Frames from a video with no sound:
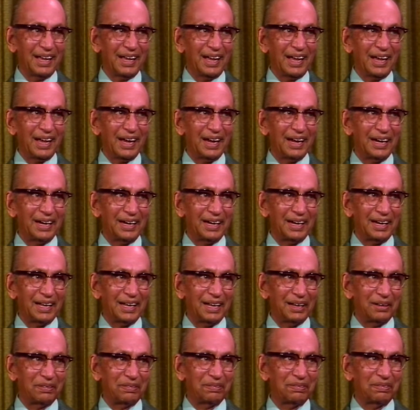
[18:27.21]

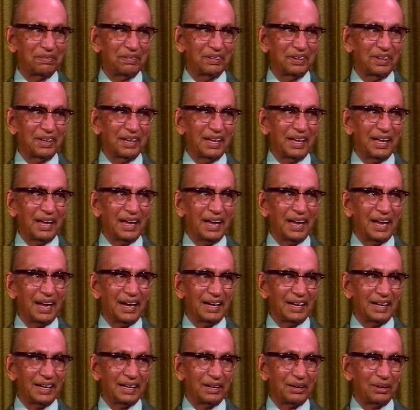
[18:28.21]

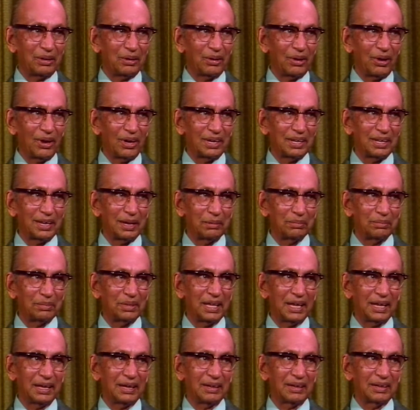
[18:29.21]
And call
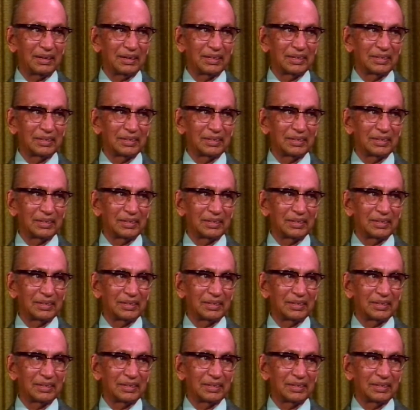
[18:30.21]
something,